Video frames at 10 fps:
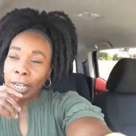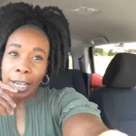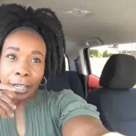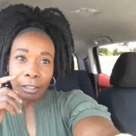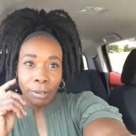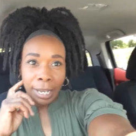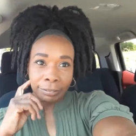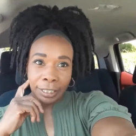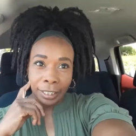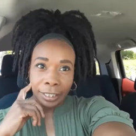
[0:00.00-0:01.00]
like you
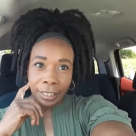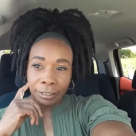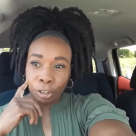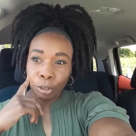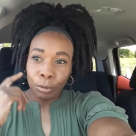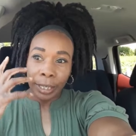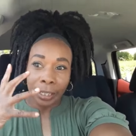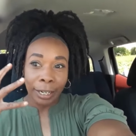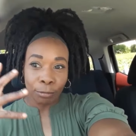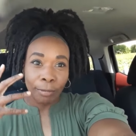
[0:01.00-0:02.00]
have to get to it
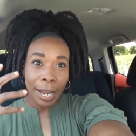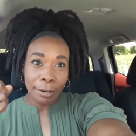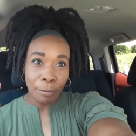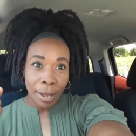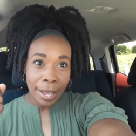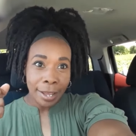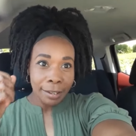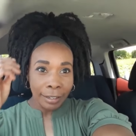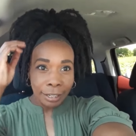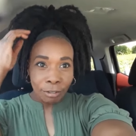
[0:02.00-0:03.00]
like right
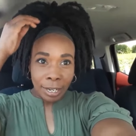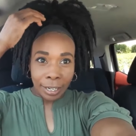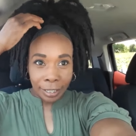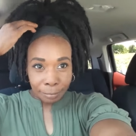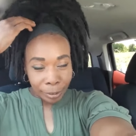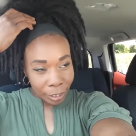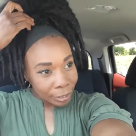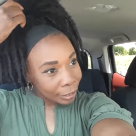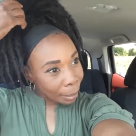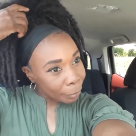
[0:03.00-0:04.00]
away. Like you got to be
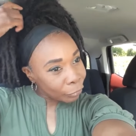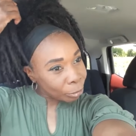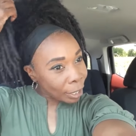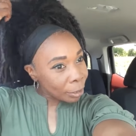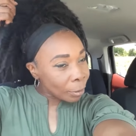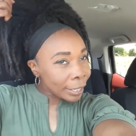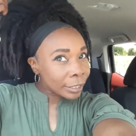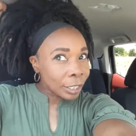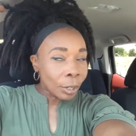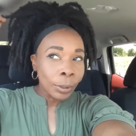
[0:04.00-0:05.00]
on top of it right away.
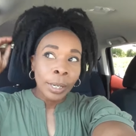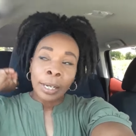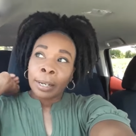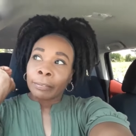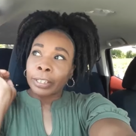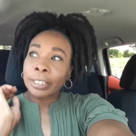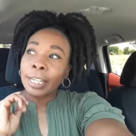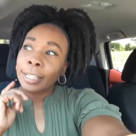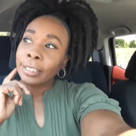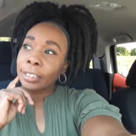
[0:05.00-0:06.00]
So the
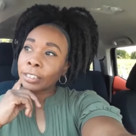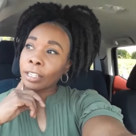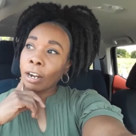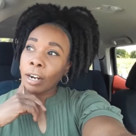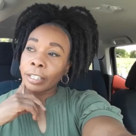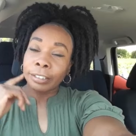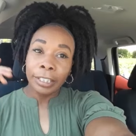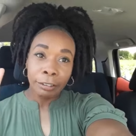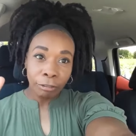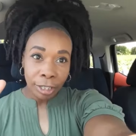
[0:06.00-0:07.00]
tests are
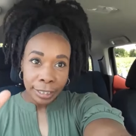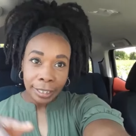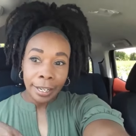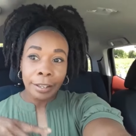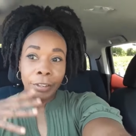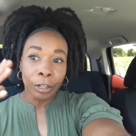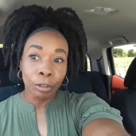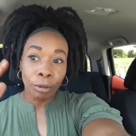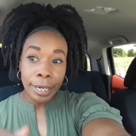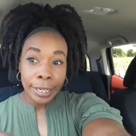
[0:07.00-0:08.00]
different and they're
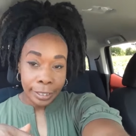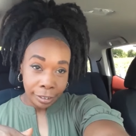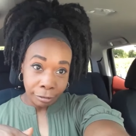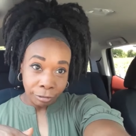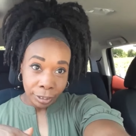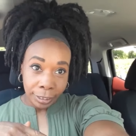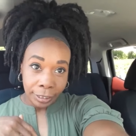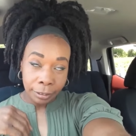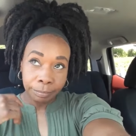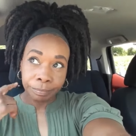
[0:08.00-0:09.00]
graded
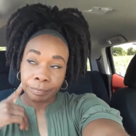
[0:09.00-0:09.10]
differently.